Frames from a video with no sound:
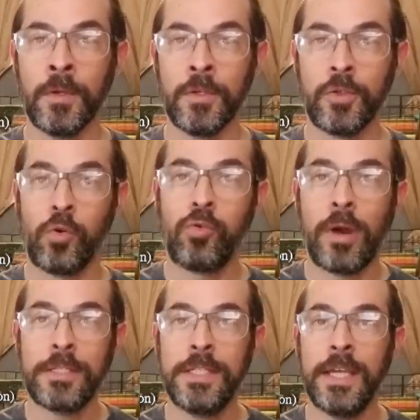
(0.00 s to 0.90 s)
So
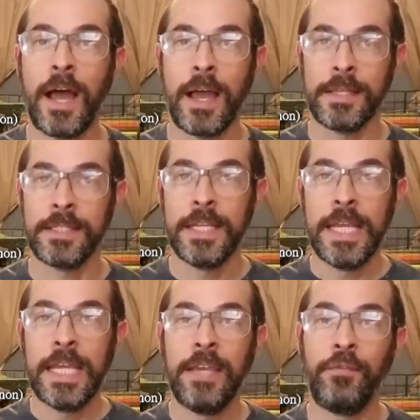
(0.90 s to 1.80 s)
crusty eyes.
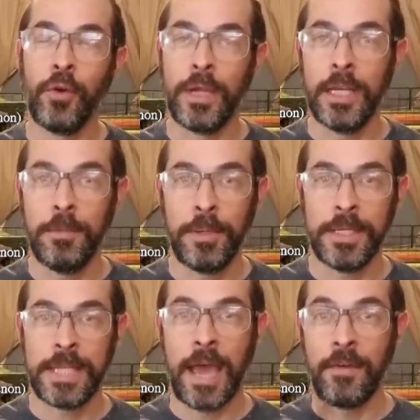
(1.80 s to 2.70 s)
If your guinea
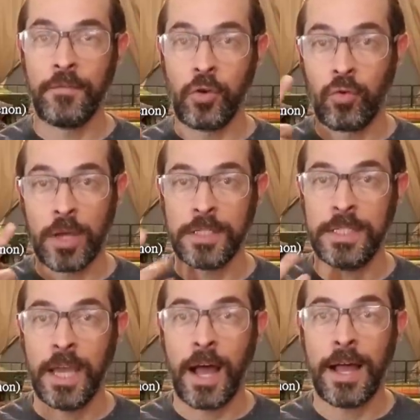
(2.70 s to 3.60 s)
pigs have
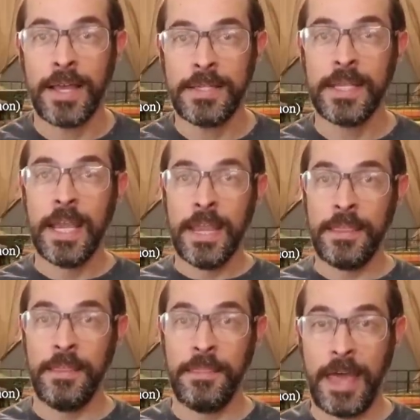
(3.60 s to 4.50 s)
crusty eyes,
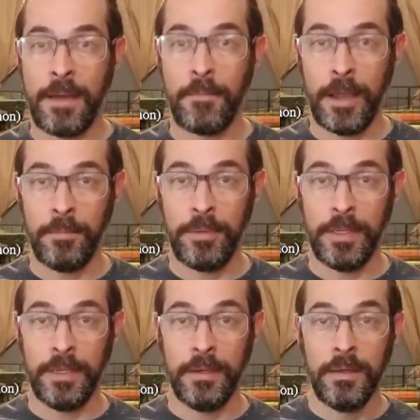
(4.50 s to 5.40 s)
then that might
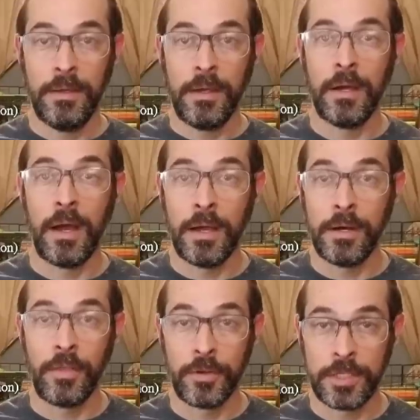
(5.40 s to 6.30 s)
be
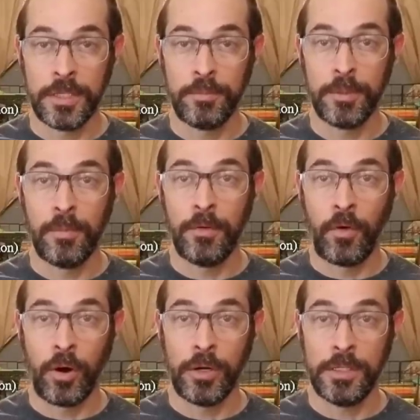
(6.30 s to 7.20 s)
another symptom of
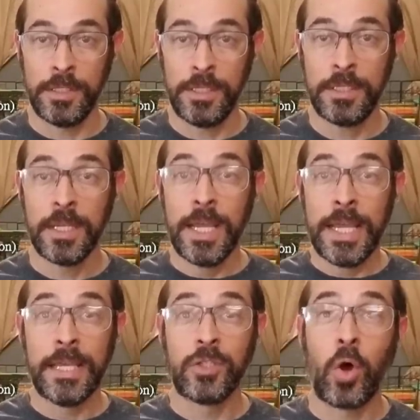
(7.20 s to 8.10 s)
heart disease.
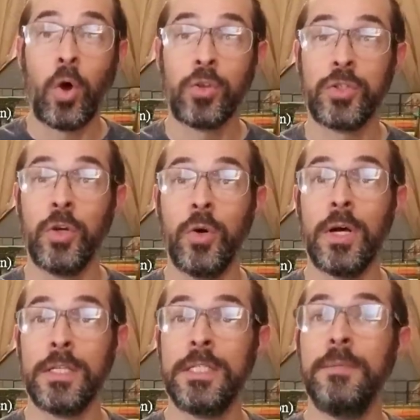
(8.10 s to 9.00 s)
It's also
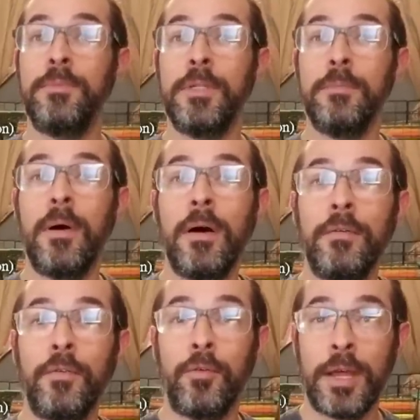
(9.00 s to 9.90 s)
a symptom
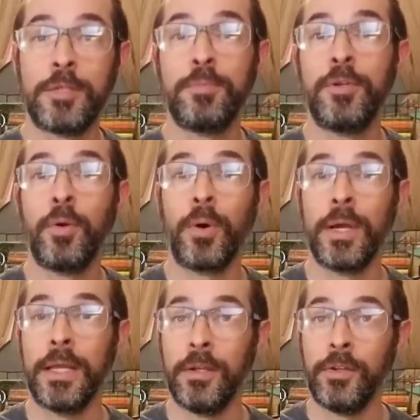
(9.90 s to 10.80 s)
of
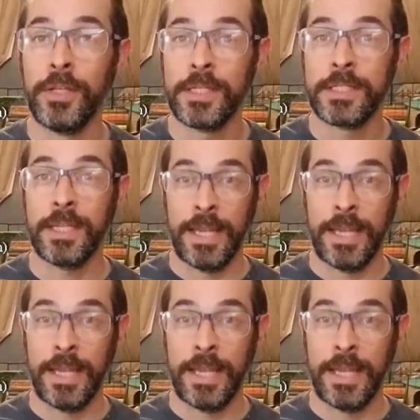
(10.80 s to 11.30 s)
respiratory illness.